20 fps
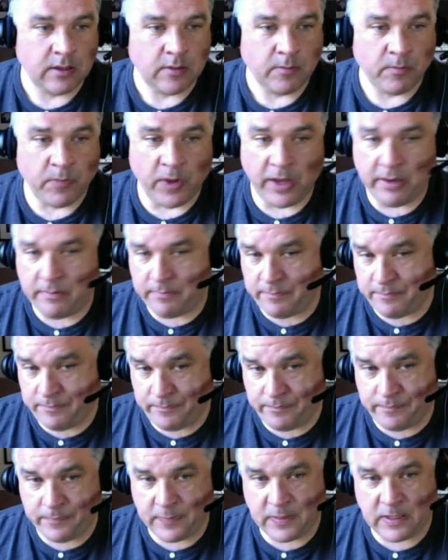But
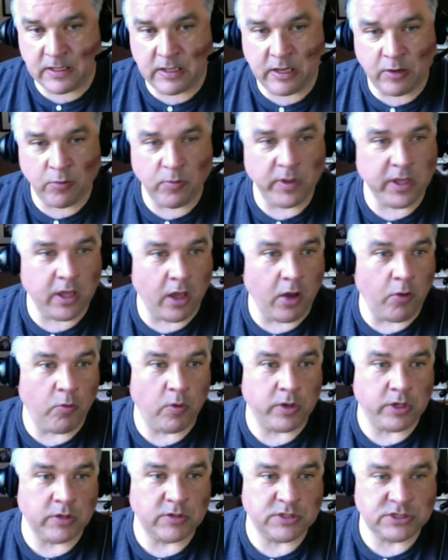here we go.
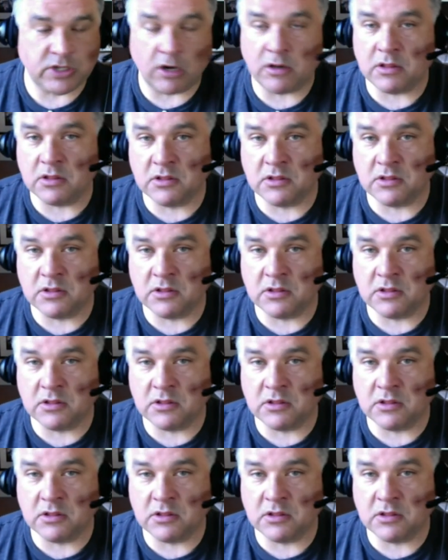When you start